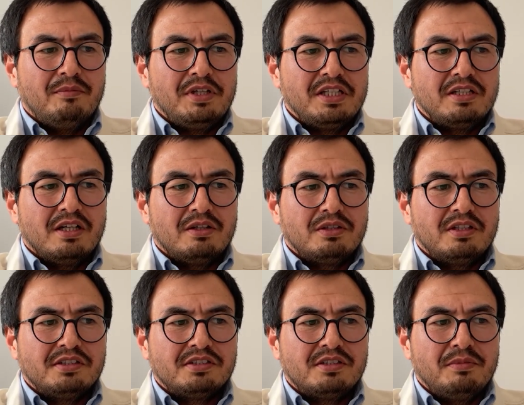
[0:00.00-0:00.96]
media
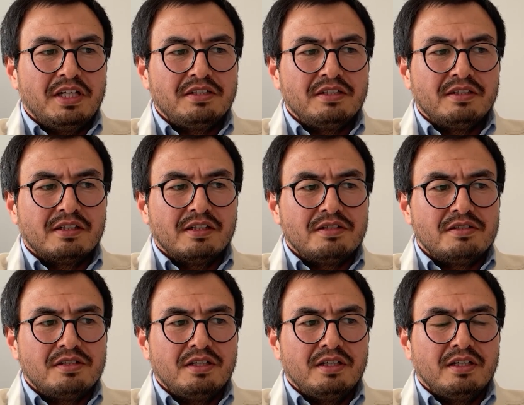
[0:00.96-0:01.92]
outlets remained in the
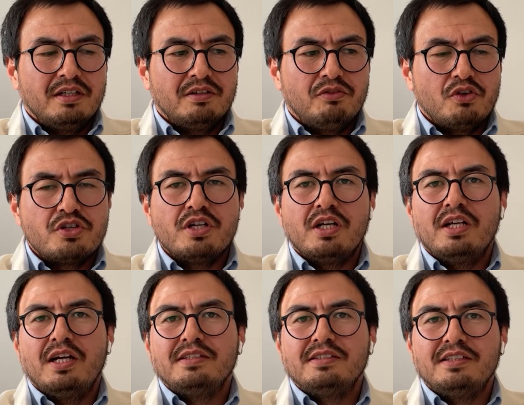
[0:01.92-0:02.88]
country, and
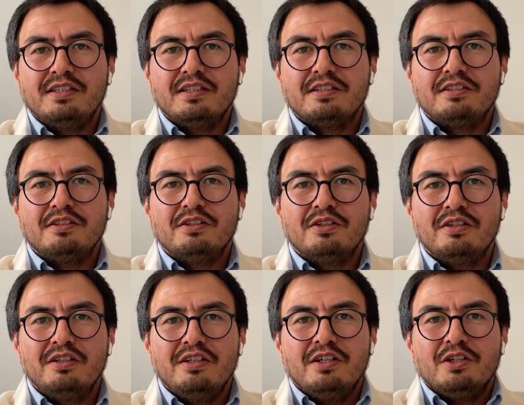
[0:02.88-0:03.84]
unfortunately I see that
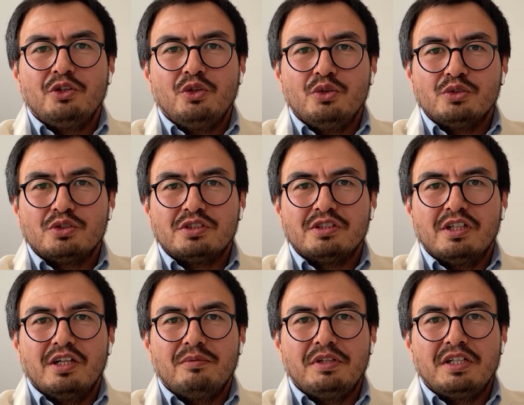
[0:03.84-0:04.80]
those
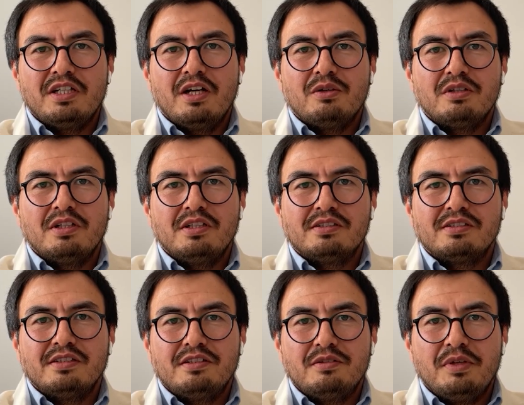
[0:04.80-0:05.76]
media
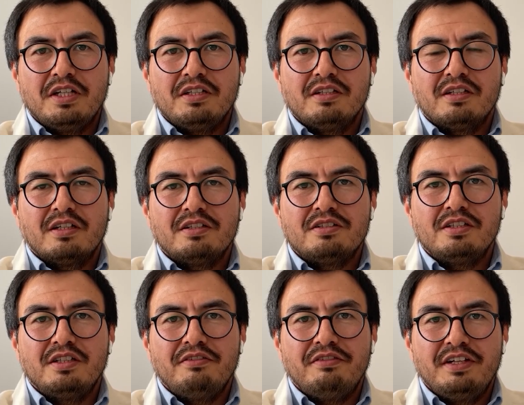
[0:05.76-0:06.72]
outlets that remained in the
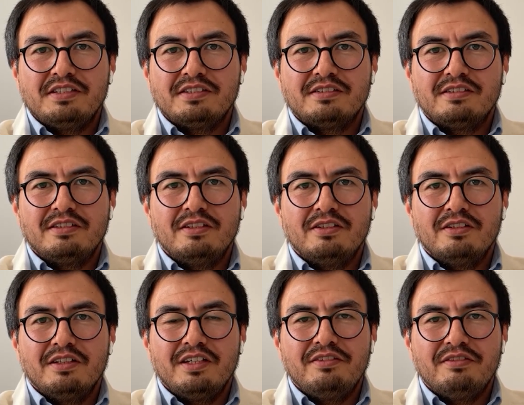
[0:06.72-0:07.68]
country, they faced
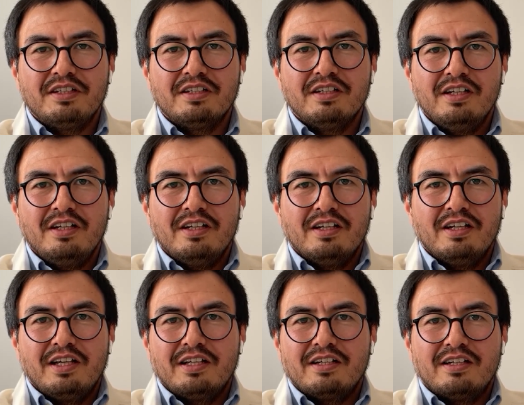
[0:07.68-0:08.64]
even
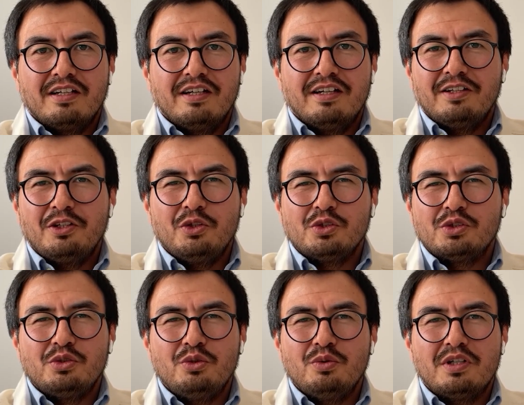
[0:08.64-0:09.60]

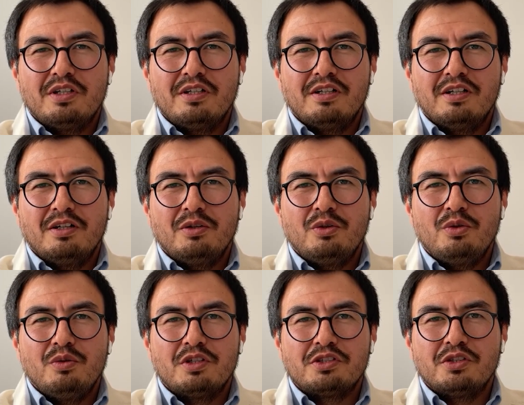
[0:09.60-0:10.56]
those who were
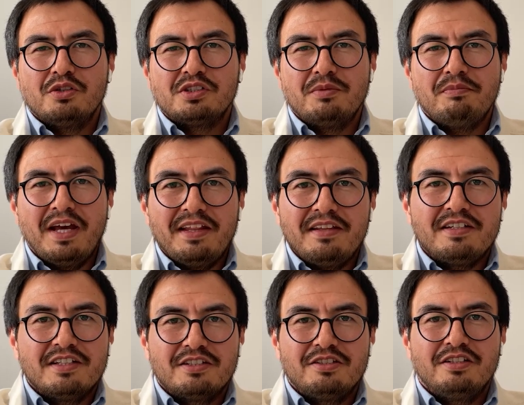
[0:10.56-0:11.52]
so
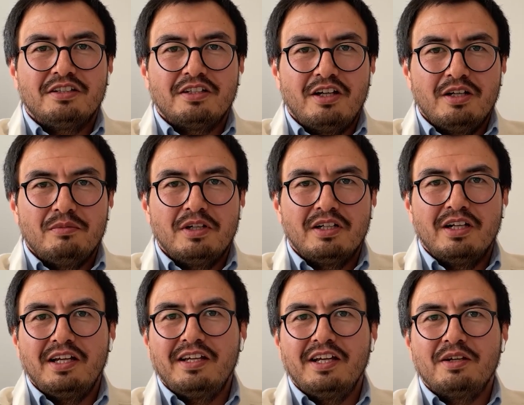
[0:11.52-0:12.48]
sympathetic to the Taliban,
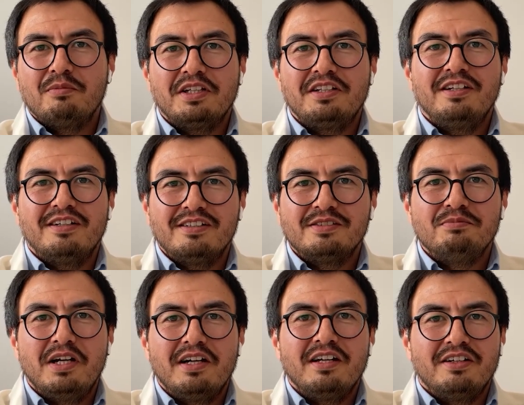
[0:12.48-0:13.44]
like Hikmatyar's
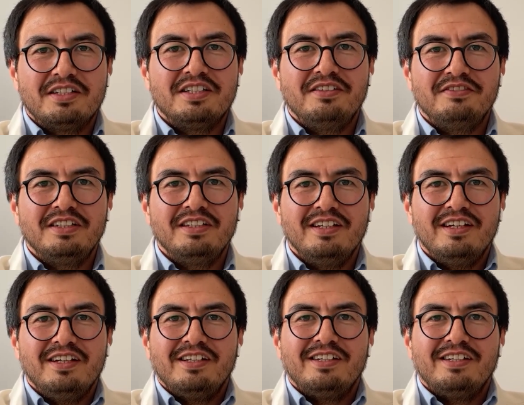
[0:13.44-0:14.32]
Bariat TV,